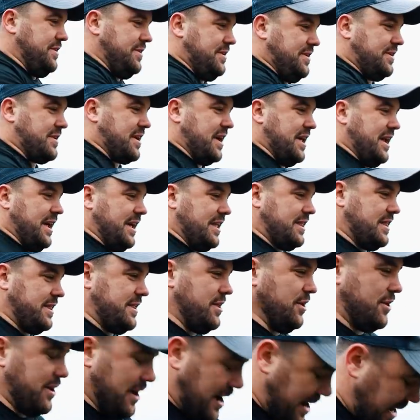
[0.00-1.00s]
You kind of
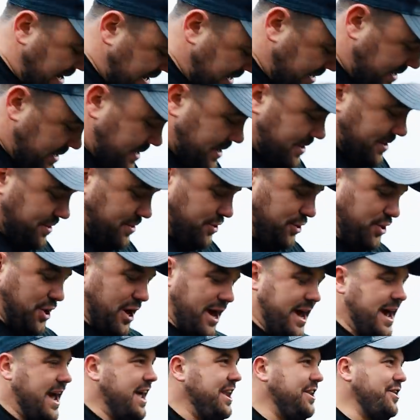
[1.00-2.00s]
took a
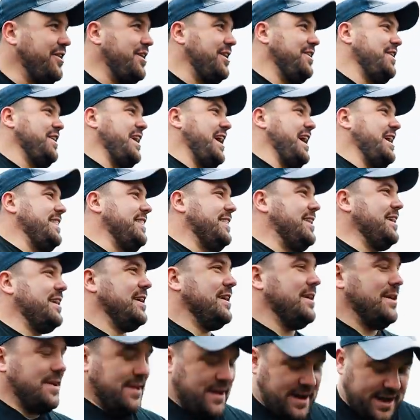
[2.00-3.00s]
header at the end.
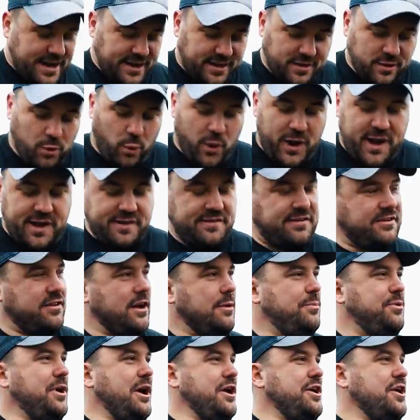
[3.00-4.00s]
I think the weight
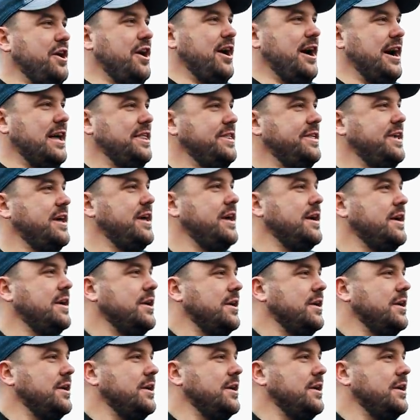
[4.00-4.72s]
slipped out of your hand.